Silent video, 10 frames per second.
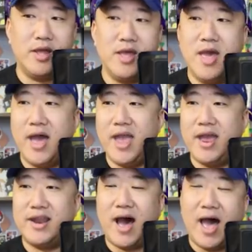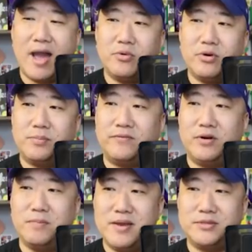And I would have preferred
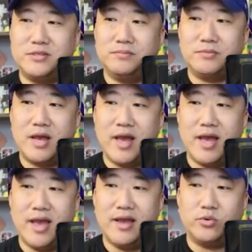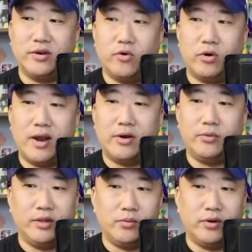Mims uh, at, at twenty-four. I really
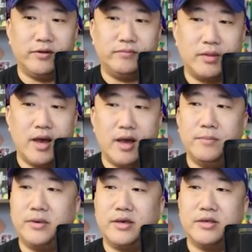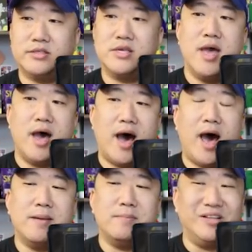would have, uh, because I,
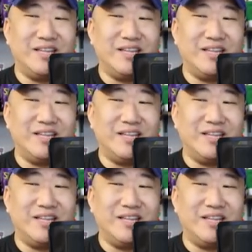I believe